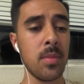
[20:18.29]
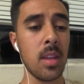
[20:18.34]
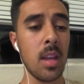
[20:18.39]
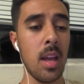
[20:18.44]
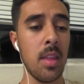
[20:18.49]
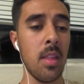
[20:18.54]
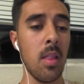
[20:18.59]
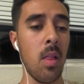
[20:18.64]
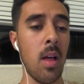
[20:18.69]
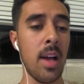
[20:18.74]

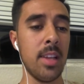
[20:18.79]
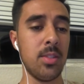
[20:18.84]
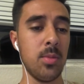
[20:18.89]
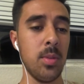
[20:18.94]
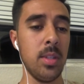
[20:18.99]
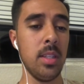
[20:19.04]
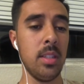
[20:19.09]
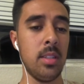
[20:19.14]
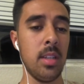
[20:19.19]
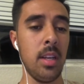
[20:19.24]
And the last
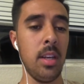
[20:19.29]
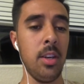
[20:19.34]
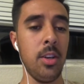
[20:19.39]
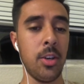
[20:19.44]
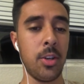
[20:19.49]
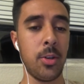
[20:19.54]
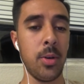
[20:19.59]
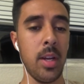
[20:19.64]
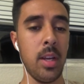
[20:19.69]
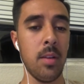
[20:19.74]
one is send in
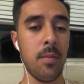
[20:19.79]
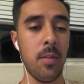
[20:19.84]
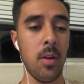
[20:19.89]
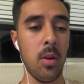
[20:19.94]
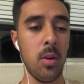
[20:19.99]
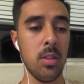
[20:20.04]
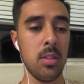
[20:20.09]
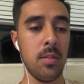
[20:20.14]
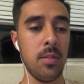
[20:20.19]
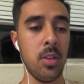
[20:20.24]
your creative
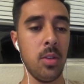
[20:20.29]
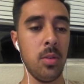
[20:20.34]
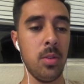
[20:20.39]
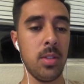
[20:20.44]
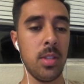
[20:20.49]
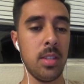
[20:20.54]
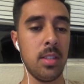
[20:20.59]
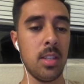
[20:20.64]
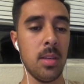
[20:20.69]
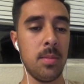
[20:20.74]
photos of you
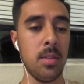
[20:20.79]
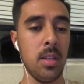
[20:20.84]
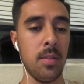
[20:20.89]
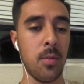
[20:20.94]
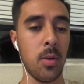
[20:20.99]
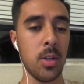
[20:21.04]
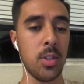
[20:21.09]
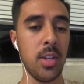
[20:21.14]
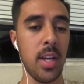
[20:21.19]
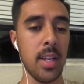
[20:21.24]
using Sipsy
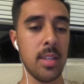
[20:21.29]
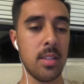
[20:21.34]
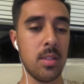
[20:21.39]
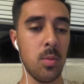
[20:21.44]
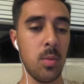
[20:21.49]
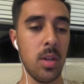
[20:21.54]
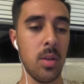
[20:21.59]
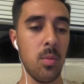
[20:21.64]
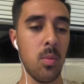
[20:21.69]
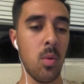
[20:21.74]
for a chance to
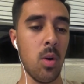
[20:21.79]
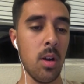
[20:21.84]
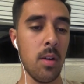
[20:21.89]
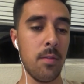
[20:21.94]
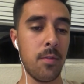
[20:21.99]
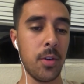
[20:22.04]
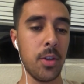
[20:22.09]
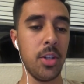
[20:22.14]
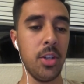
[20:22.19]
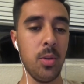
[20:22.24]
win one
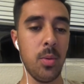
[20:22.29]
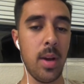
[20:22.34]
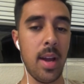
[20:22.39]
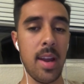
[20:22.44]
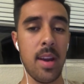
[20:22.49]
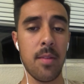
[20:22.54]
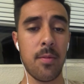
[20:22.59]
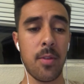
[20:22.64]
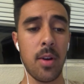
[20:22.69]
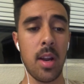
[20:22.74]
for you
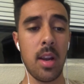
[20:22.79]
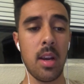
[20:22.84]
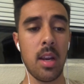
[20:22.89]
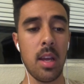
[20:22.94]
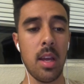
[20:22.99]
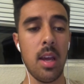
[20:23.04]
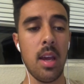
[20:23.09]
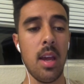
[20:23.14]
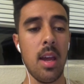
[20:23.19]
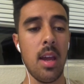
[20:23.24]
and a friend,
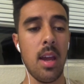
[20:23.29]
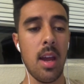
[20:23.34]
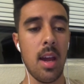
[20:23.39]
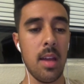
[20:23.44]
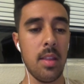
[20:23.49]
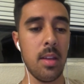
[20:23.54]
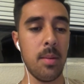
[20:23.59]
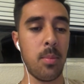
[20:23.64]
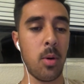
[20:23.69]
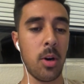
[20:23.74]

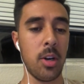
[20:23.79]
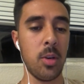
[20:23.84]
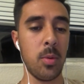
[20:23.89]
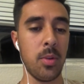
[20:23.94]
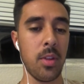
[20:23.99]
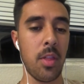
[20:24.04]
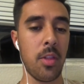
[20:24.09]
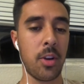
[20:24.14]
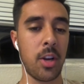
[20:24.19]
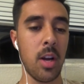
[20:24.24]
and then partner
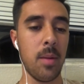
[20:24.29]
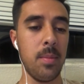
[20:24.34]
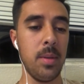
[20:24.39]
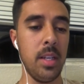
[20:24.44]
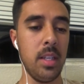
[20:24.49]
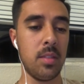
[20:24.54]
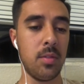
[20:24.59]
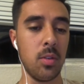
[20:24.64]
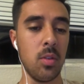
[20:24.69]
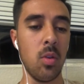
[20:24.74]
with other
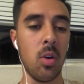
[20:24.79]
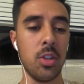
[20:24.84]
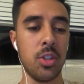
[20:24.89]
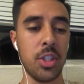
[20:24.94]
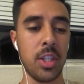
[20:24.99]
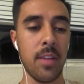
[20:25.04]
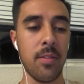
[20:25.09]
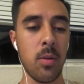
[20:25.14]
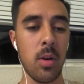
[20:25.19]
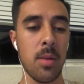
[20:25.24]
companies for
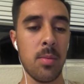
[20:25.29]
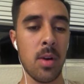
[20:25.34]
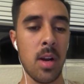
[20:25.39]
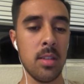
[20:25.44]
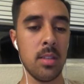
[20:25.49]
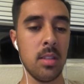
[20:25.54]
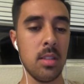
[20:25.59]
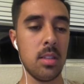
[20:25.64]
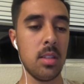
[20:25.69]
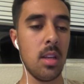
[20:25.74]
larger giveaway
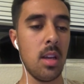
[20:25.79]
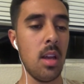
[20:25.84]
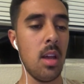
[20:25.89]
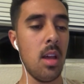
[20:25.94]
prizes.